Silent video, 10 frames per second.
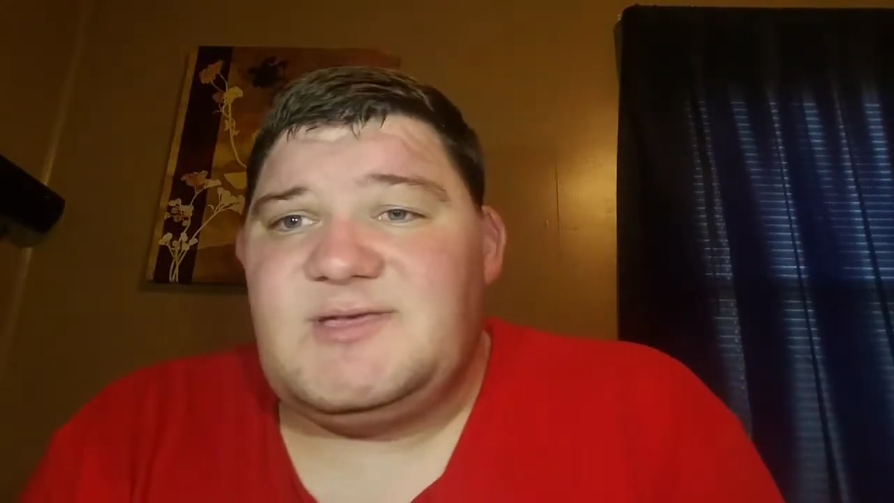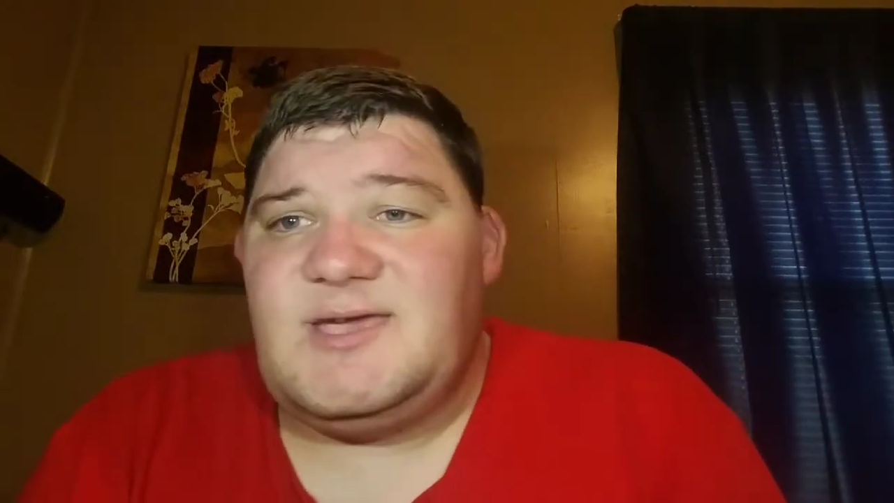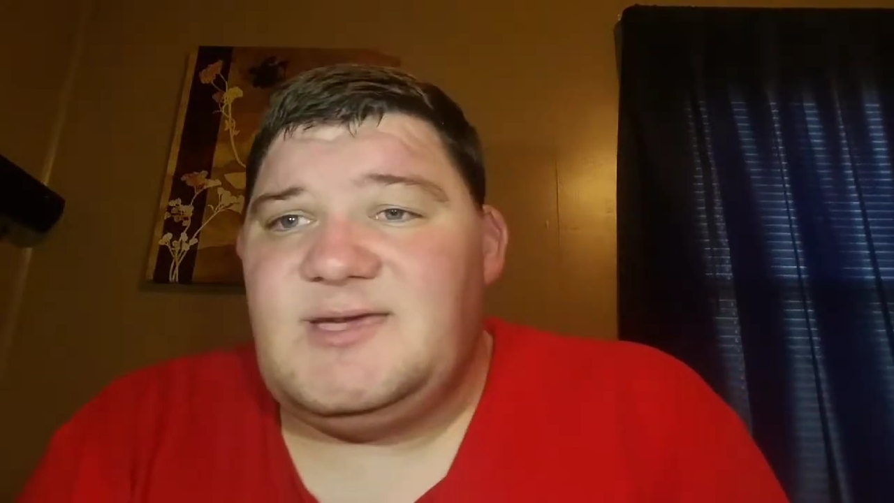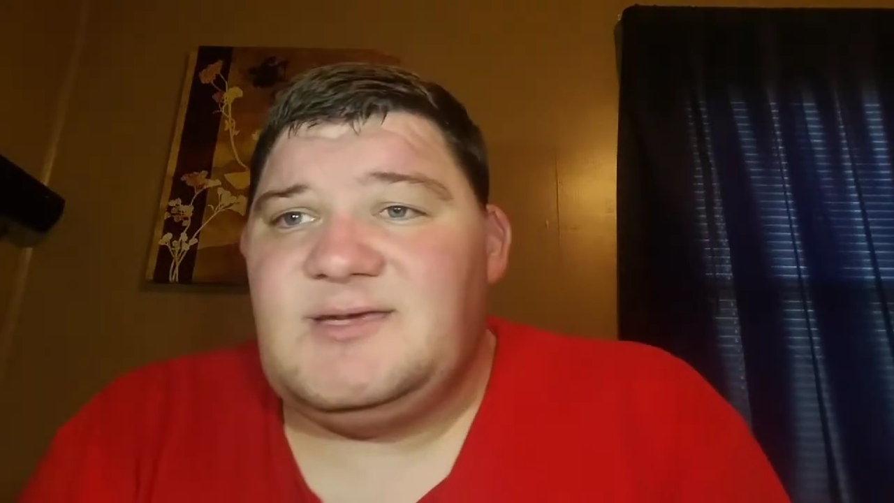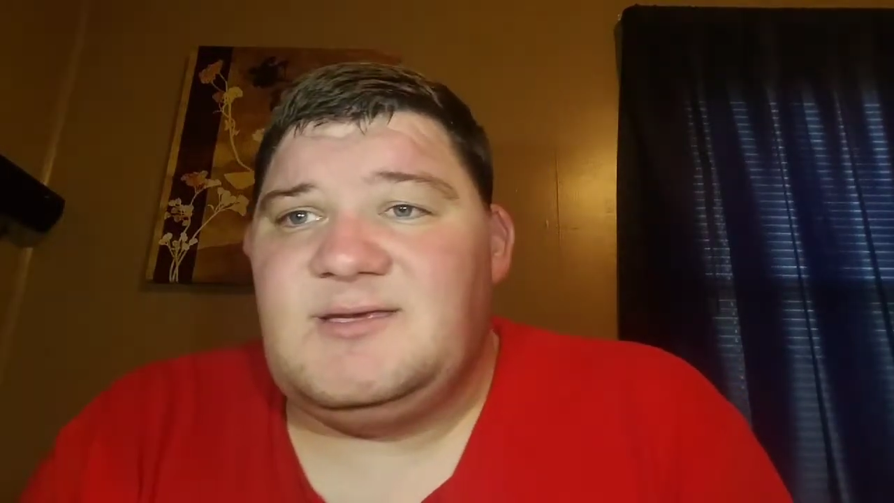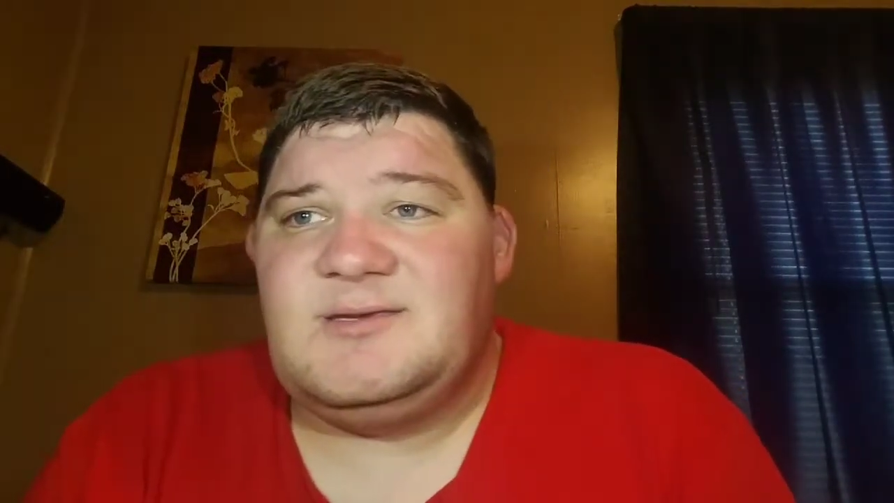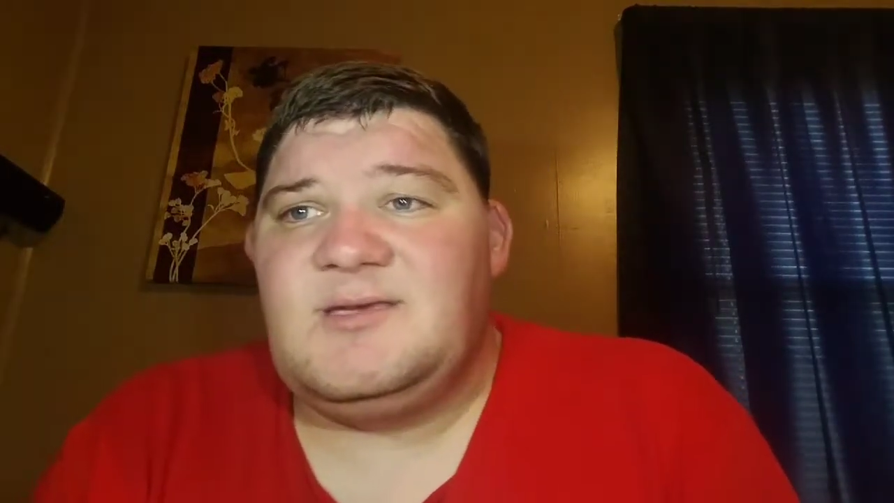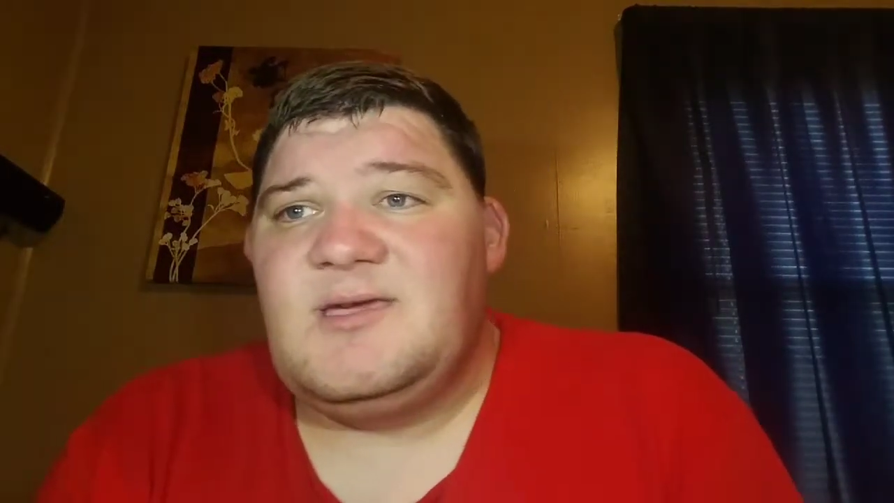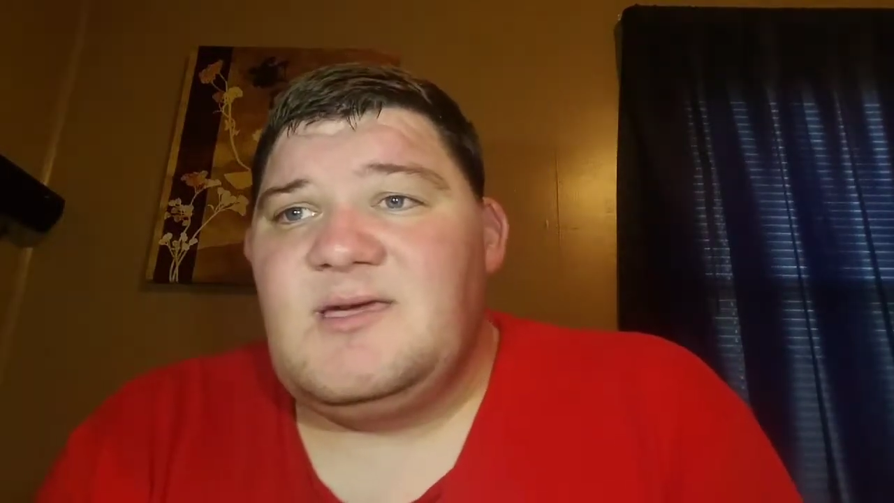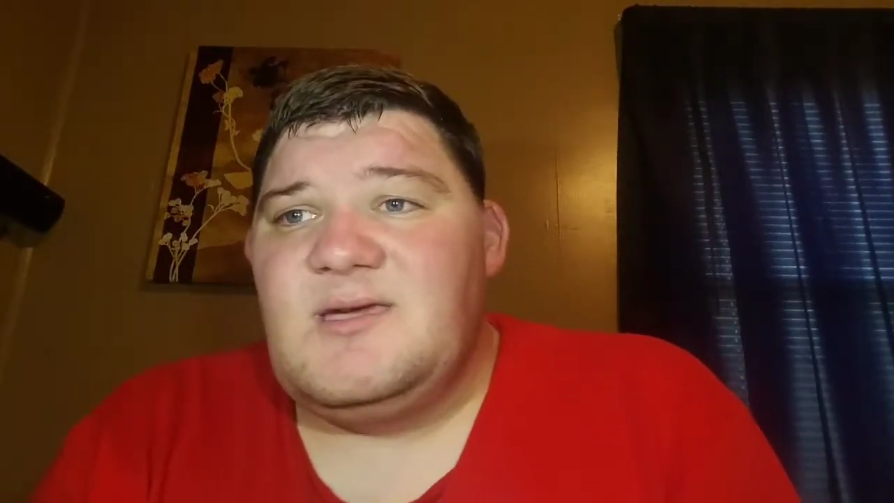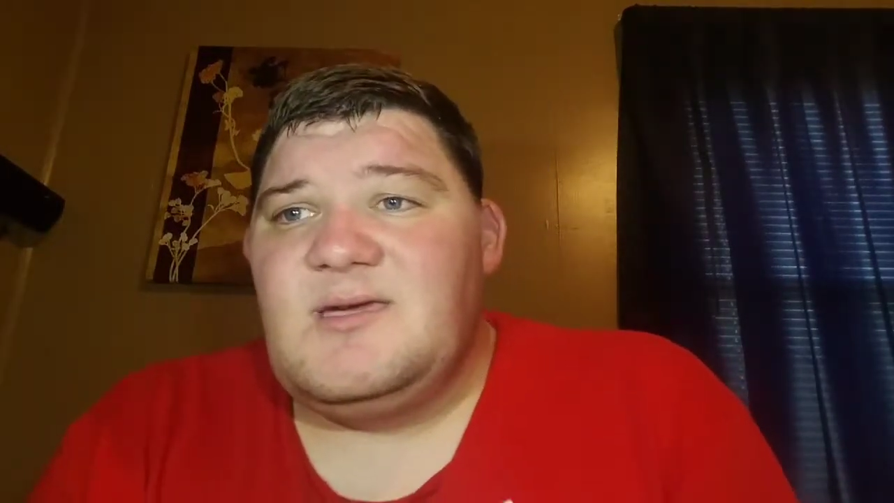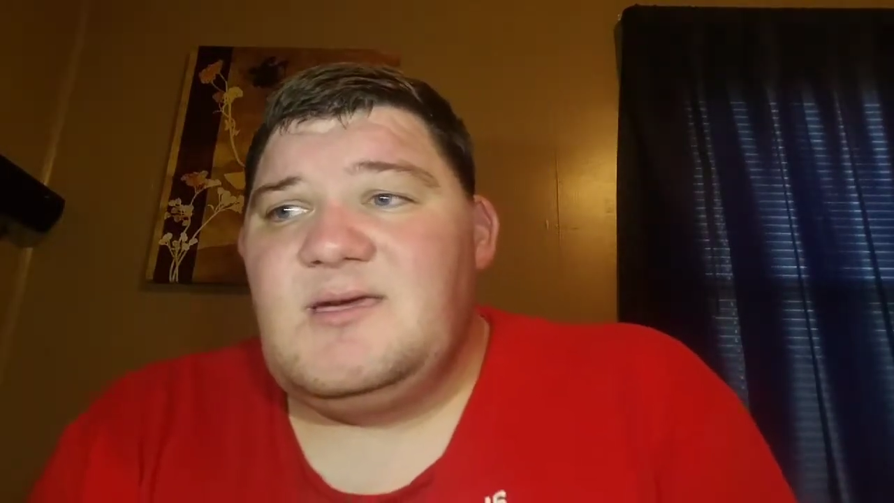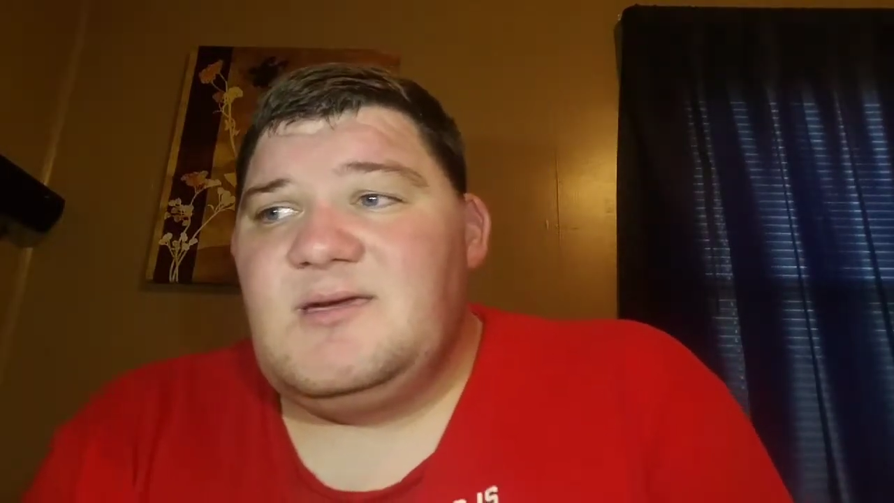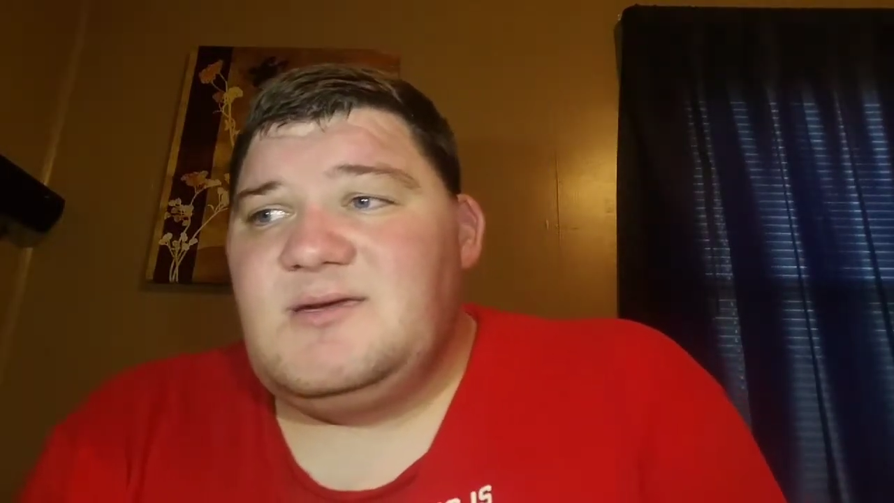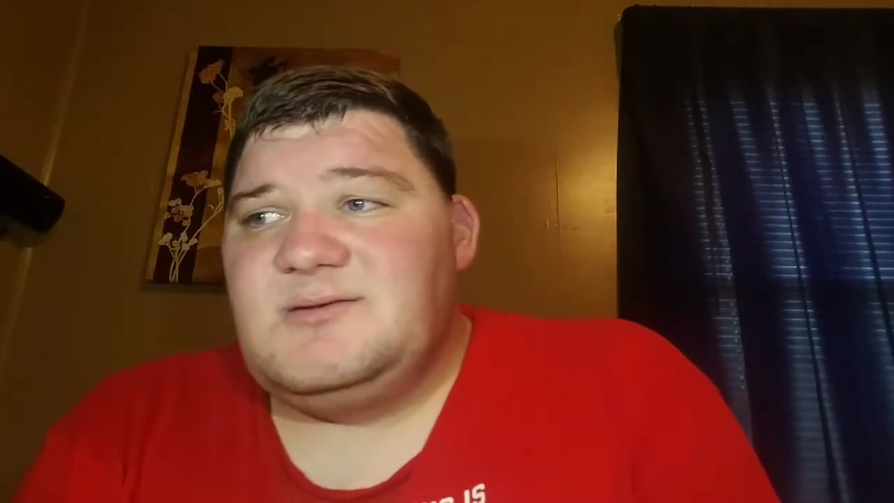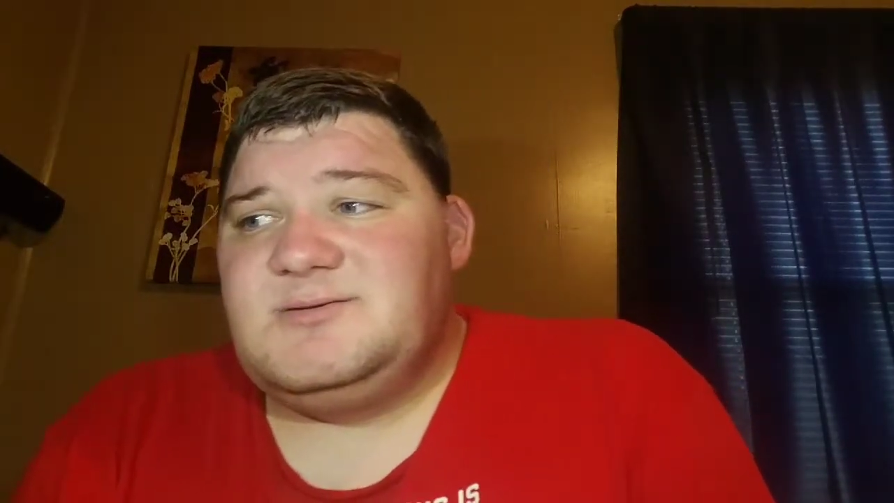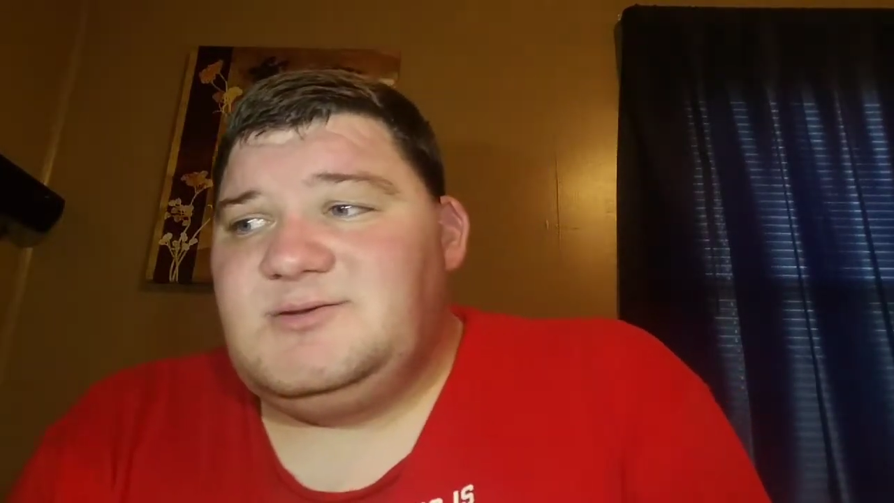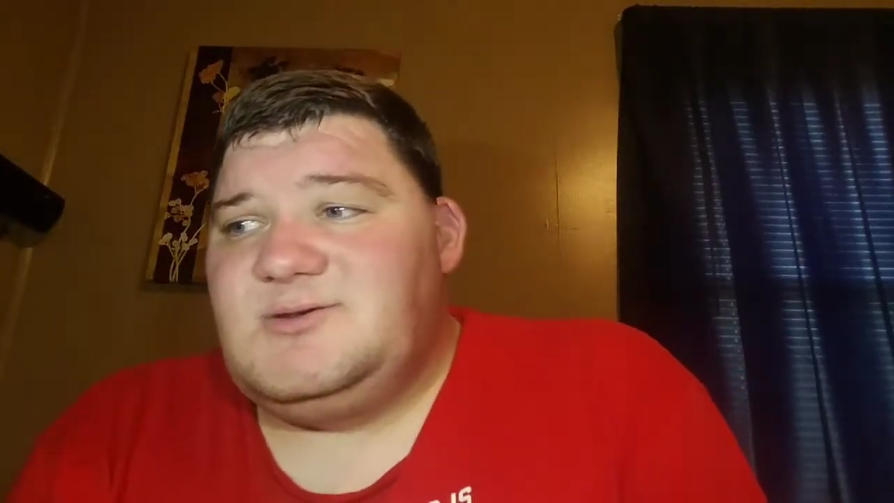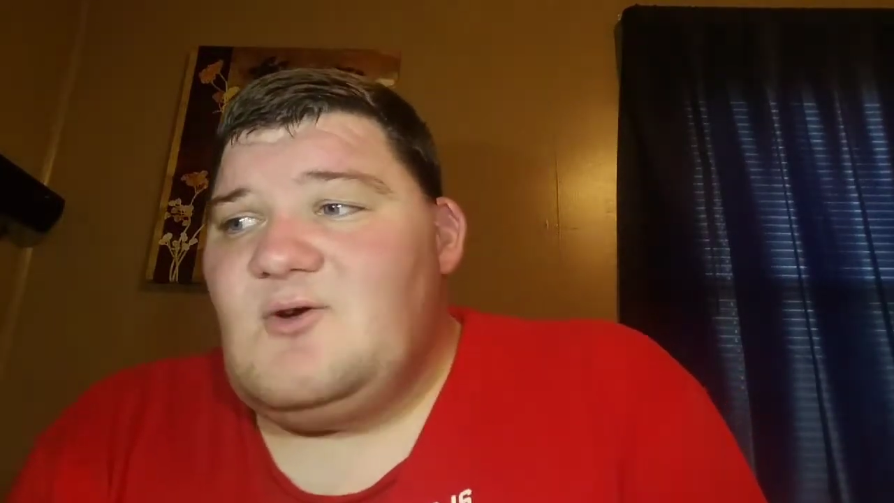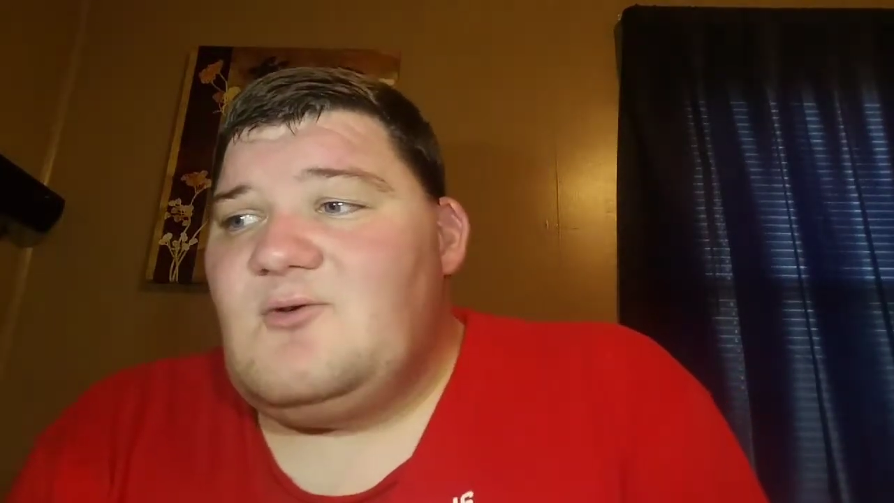And
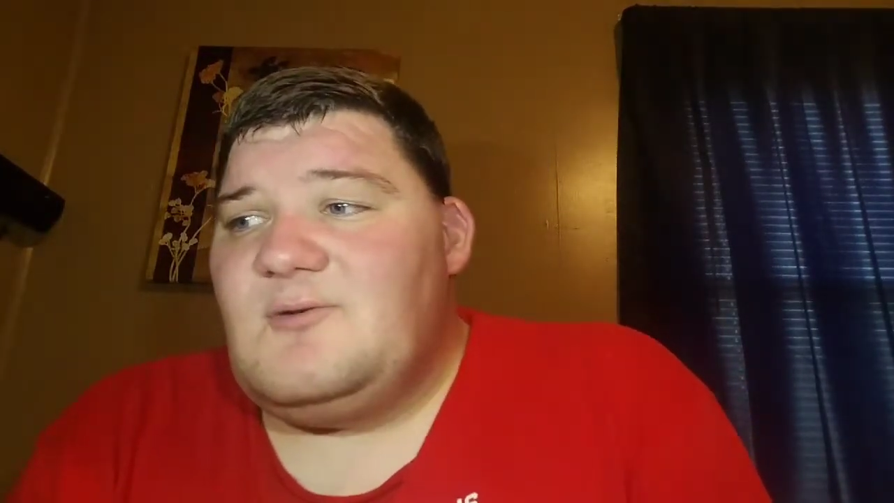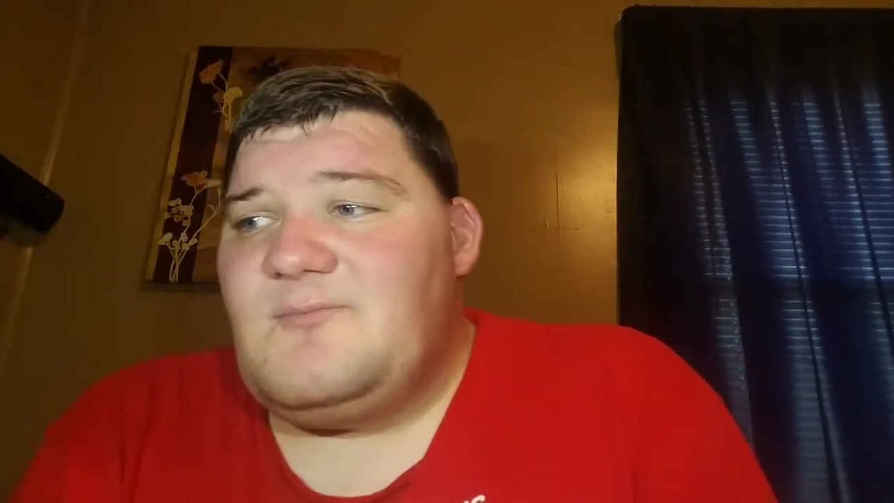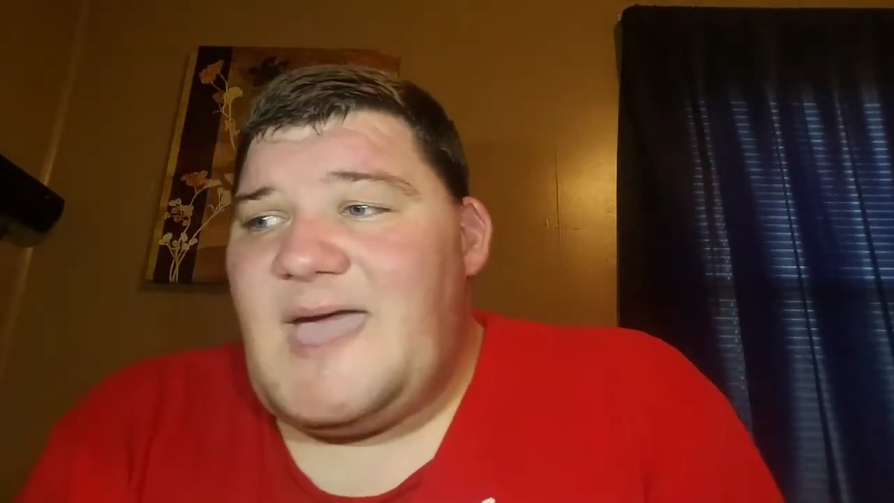going